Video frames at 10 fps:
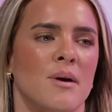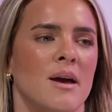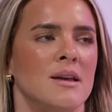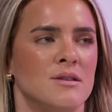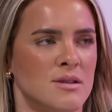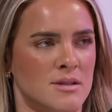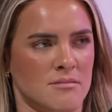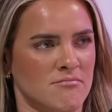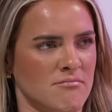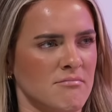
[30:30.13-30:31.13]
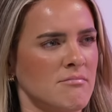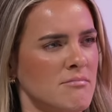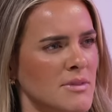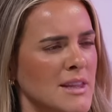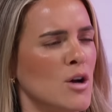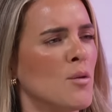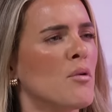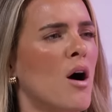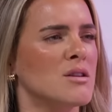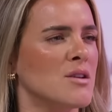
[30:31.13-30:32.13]
but it just why not? a little
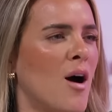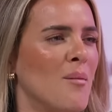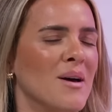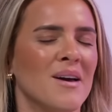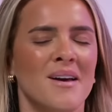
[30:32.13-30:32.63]
bra top.